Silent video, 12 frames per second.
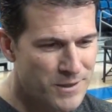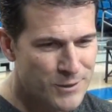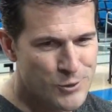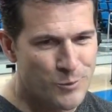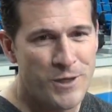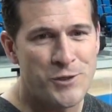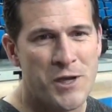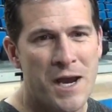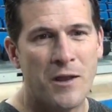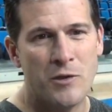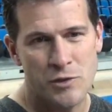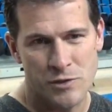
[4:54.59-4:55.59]
so many
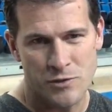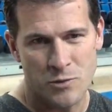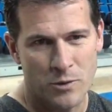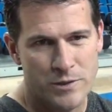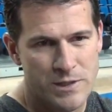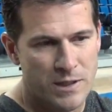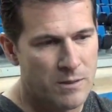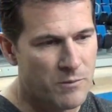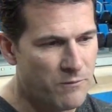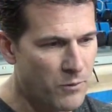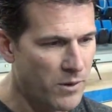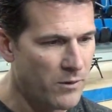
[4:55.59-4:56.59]
challenges towards
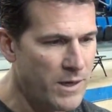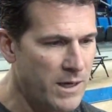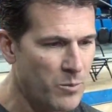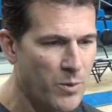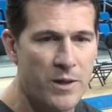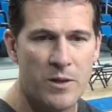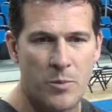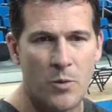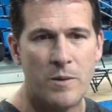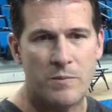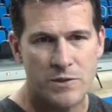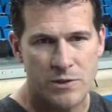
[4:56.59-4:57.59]
him of whether he can play the
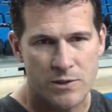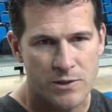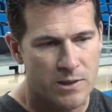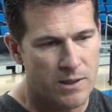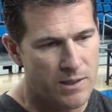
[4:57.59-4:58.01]
point position,